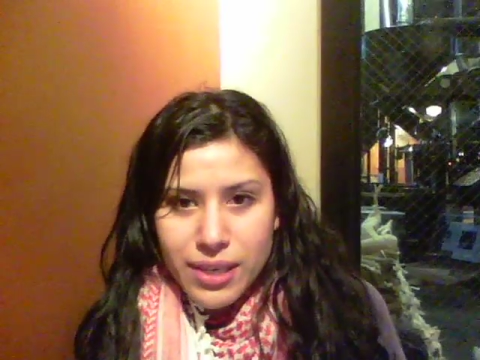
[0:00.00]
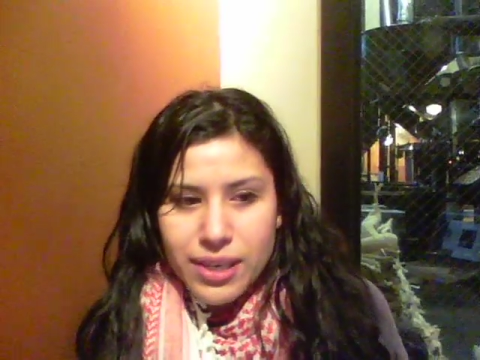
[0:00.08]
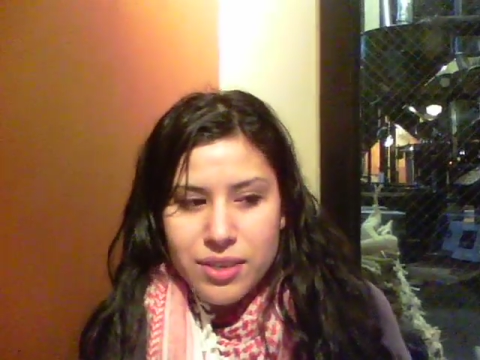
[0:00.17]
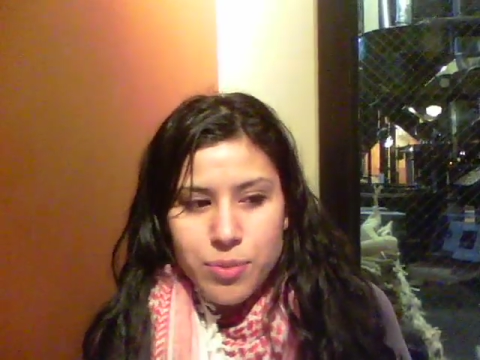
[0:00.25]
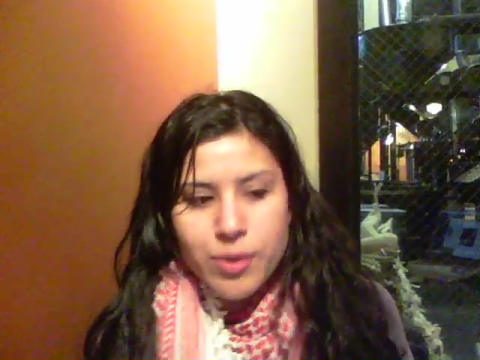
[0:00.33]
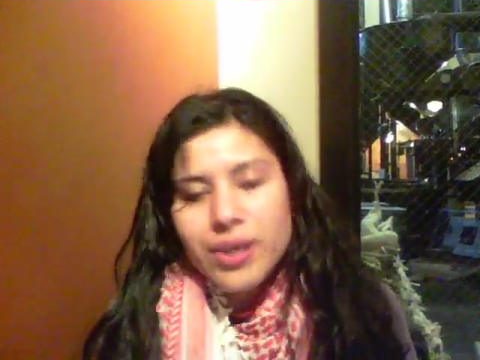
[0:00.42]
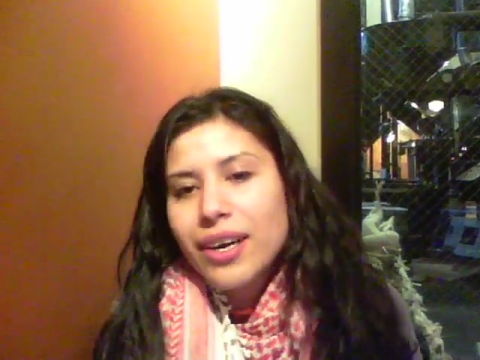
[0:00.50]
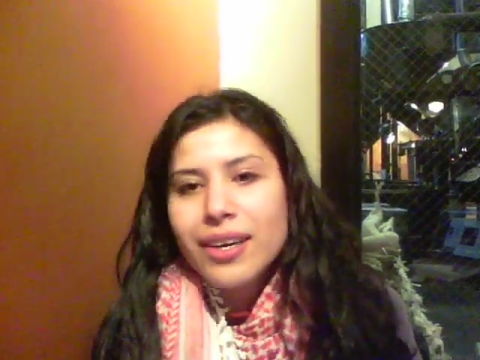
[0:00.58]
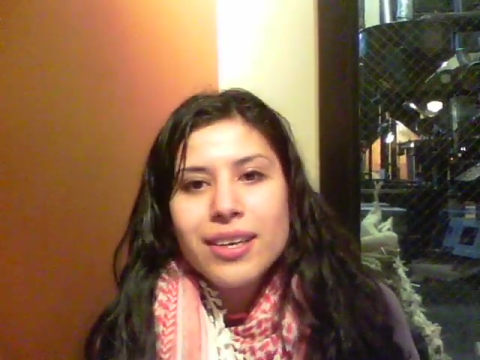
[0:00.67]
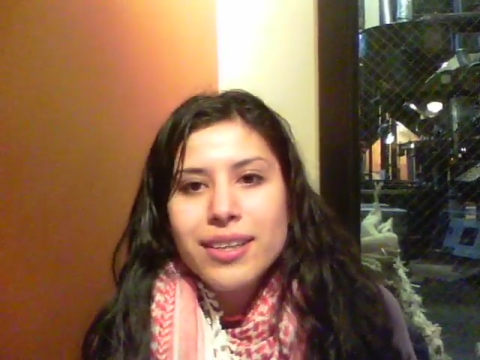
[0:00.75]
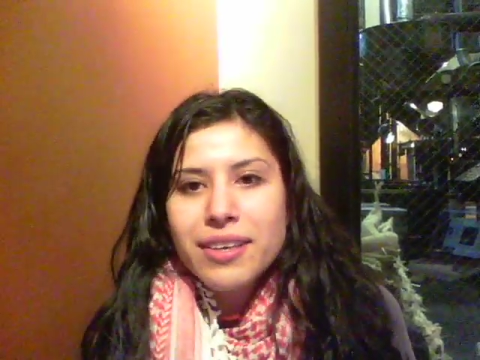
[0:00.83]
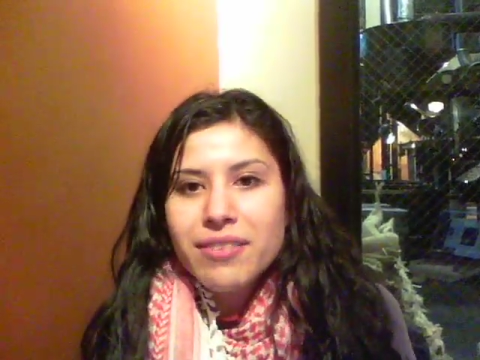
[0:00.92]
because we're not
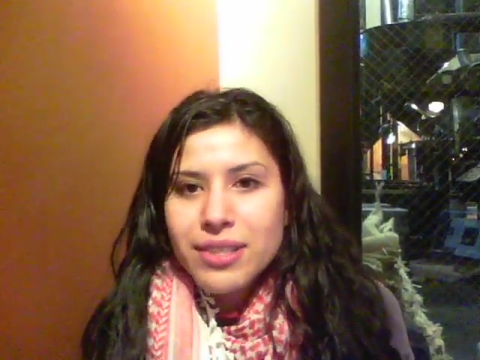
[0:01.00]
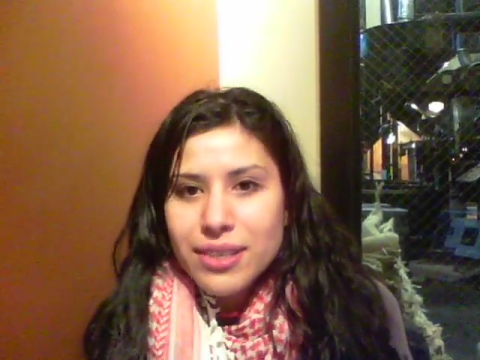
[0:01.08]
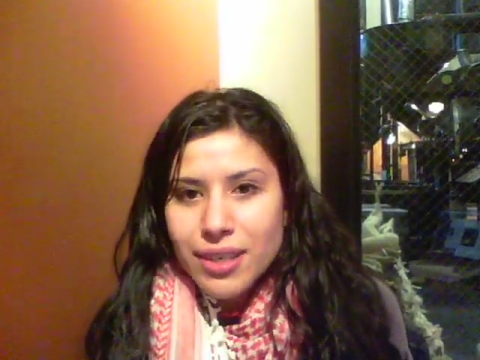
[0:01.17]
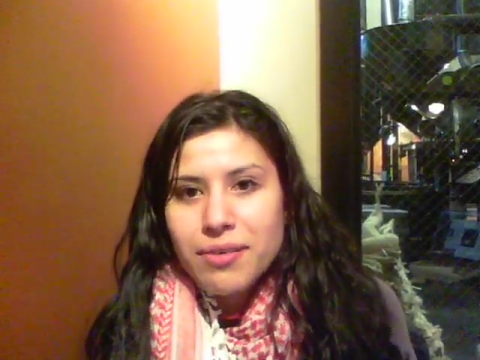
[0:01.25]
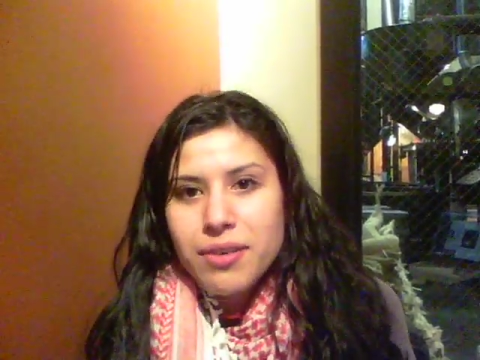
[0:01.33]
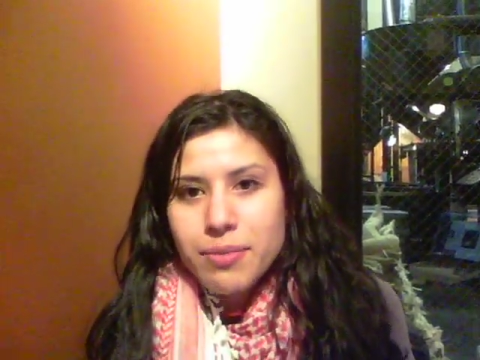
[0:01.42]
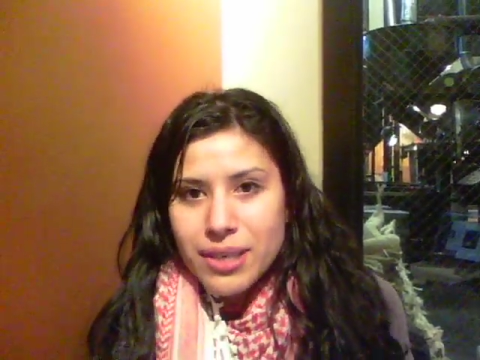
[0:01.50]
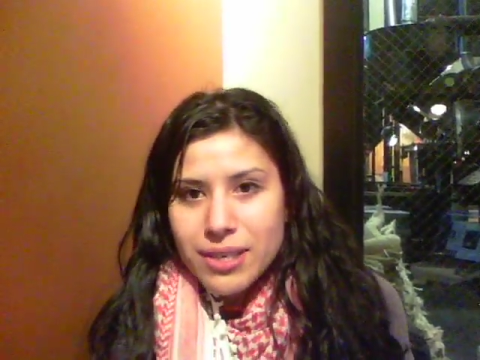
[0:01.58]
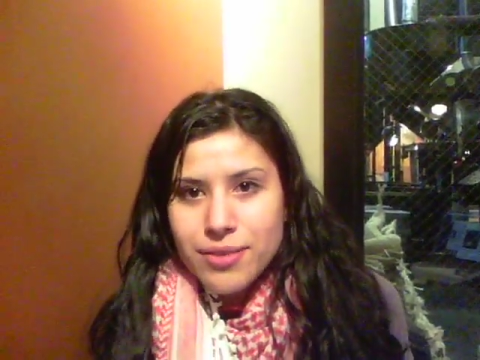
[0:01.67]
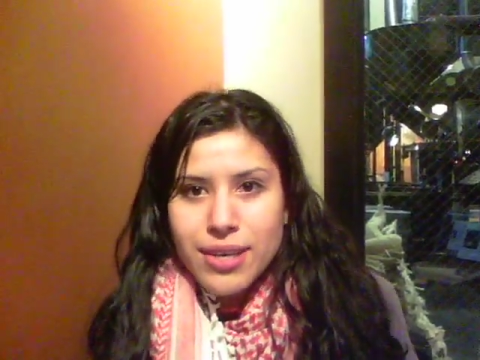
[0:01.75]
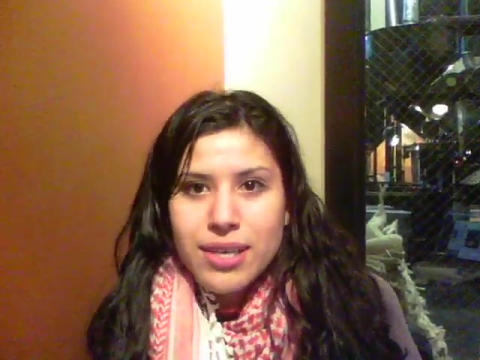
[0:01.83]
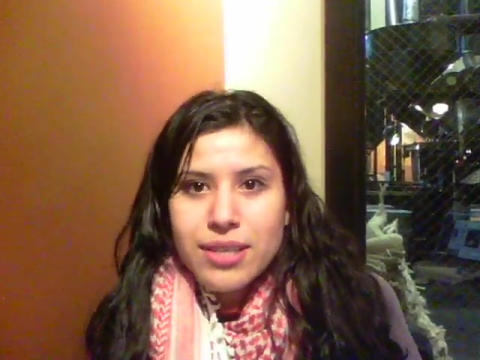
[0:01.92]
going to leave until everybody's
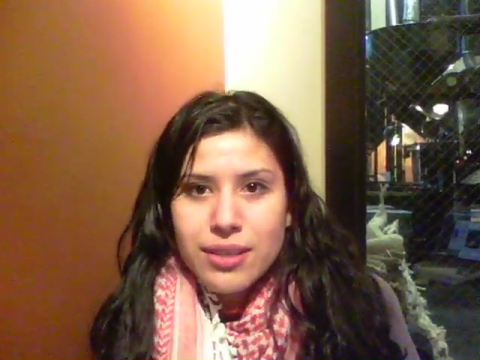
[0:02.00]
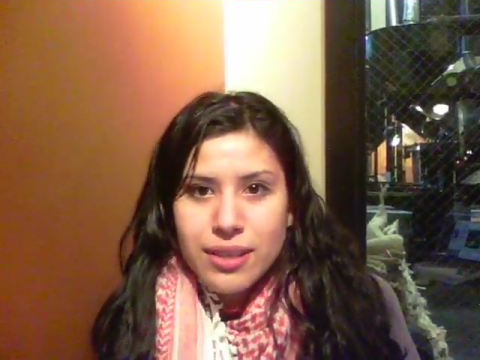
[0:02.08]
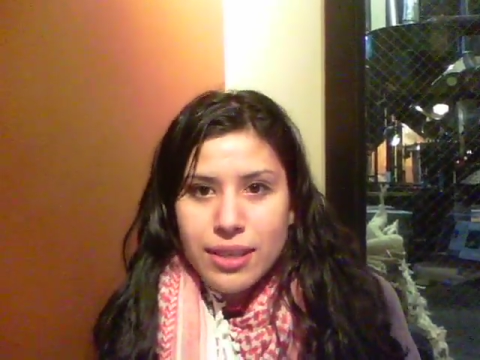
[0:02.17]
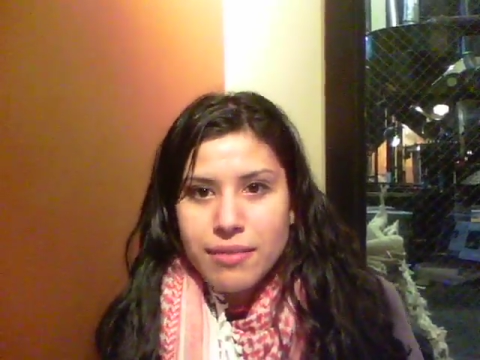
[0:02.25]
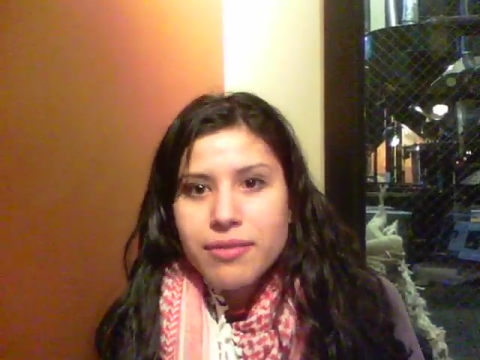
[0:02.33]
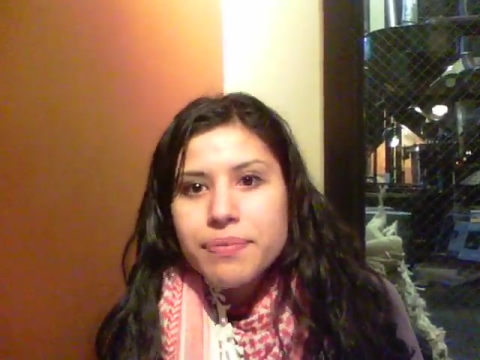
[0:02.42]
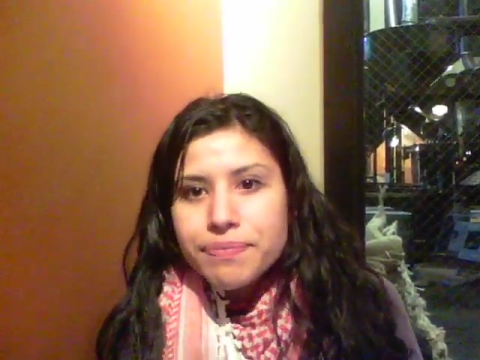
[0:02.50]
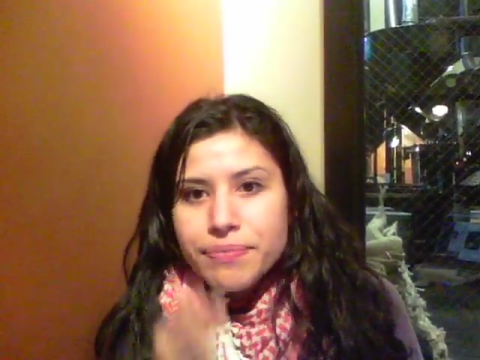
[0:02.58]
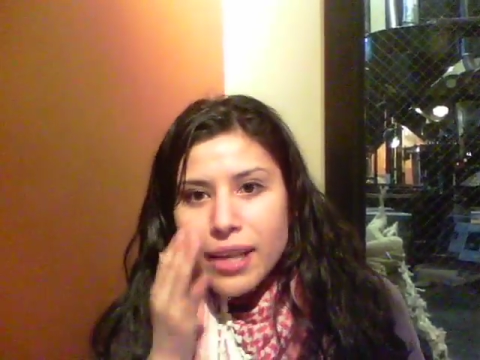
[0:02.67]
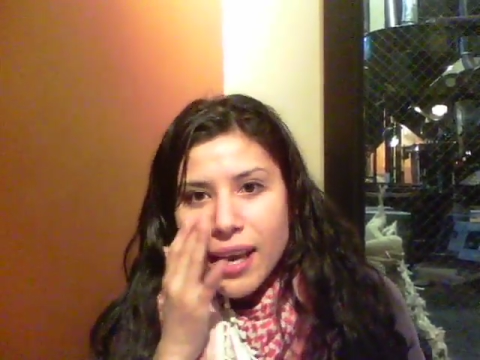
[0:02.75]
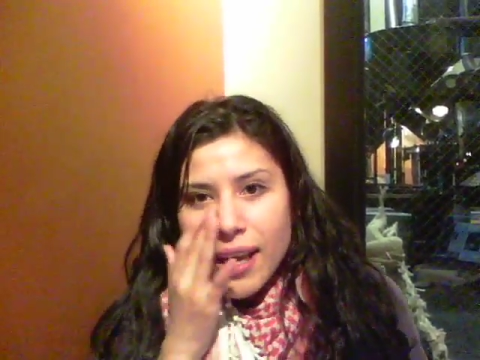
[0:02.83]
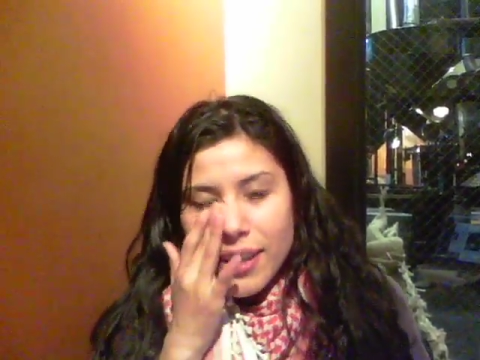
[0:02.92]
ready to
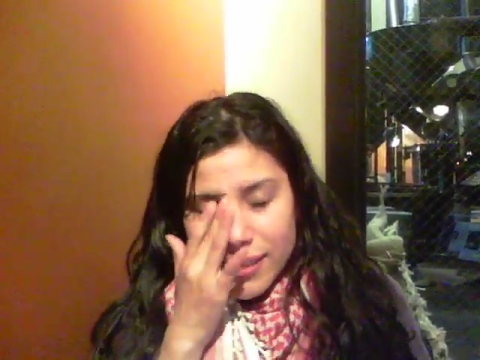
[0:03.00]
leave.